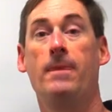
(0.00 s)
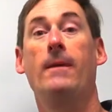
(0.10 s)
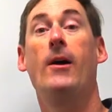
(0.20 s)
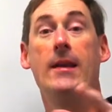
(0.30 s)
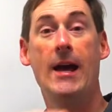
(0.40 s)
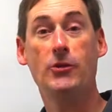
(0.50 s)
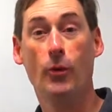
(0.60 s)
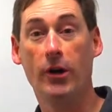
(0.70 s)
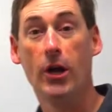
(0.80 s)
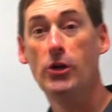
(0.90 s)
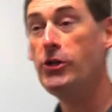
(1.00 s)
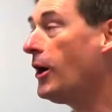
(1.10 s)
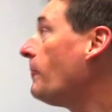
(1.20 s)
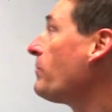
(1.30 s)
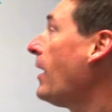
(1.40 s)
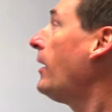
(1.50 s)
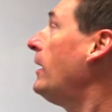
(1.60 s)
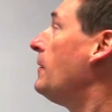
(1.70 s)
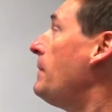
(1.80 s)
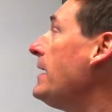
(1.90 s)
All right, nice work. So
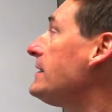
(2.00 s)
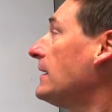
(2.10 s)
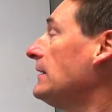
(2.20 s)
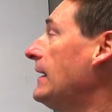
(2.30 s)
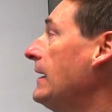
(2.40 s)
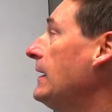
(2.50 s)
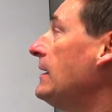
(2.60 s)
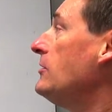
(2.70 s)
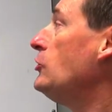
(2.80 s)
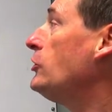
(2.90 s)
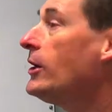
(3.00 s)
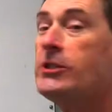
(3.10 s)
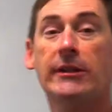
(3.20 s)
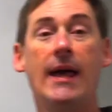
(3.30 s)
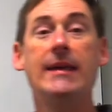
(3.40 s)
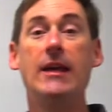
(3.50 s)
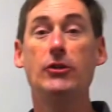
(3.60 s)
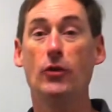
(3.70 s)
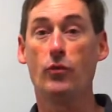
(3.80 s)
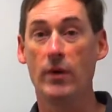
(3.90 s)
basically, just like a
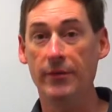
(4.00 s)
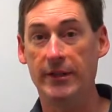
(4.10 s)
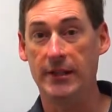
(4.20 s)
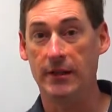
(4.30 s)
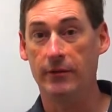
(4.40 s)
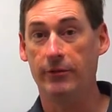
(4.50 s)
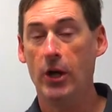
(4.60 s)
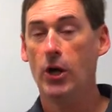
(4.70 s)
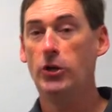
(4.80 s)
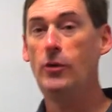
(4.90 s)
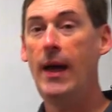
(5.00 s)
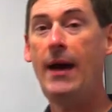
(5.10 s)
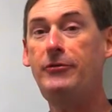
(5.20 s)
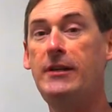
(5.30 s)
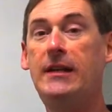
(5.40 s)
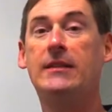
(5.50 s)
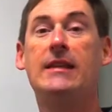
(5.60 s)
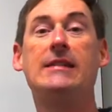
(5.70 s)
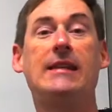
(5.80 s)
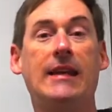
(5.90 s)
derivative, you have to get
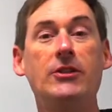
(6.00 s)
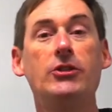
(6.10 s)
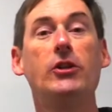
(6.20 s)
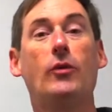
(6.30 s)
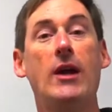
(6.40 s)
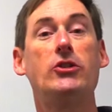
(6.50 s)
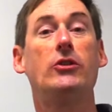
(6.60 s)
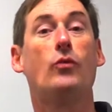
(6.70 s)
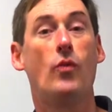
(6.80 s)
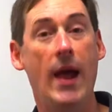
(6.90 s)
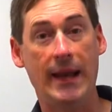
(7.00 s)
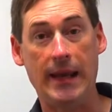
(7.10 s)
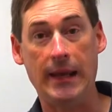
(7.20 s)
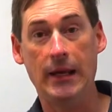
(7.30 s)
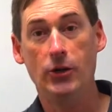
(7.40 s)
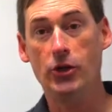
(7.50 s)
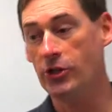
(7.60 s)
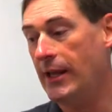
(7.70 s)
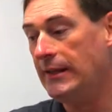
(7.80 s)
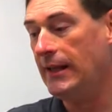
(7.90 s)
this integration ready, just
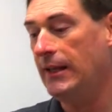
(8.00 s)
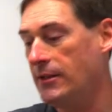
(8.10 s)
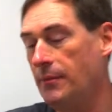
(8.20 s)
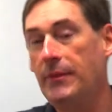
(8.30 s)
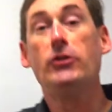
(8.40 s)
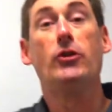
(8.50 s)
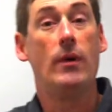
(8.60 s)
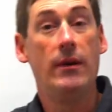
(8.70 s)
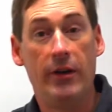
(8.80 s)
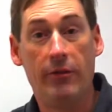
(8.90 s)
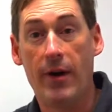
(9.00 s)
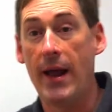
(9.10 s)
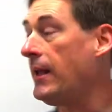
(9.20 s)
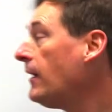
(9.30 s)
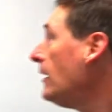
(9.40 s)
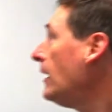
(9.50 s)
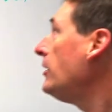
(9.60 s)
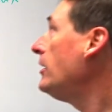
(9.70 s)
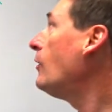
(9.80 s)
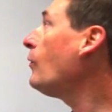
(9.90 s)
like getting something derivative ready.
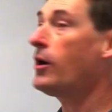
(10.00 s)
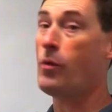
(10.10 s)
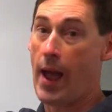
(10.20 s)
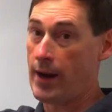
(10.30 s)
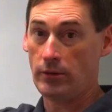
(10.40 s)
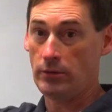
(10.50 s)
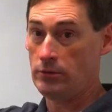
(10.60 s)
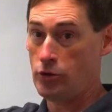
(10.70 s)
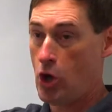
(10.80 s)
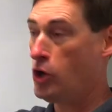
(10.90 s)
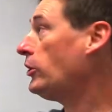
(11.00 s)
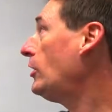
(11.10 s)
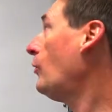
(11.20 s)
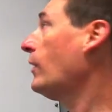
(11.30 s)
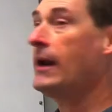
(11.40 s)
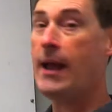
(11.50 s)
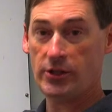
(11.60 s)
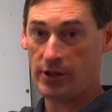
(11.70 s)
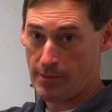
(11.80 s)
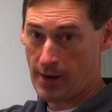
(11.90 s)
You don't want a radical. You don't want an x
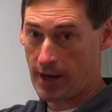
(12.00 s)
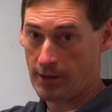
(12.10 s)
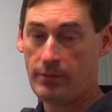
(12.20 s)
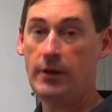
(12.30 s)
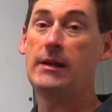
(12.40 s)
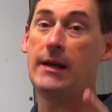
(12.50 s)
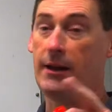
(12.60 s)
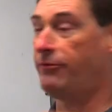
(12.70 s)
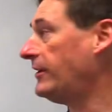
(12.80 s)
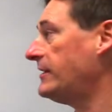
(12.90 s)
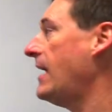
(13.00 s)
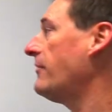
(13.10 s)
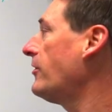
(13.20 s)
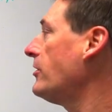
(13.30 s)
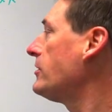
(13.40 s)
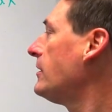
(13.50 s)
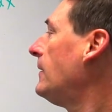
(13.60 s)
on the bottom. You got to fix that first.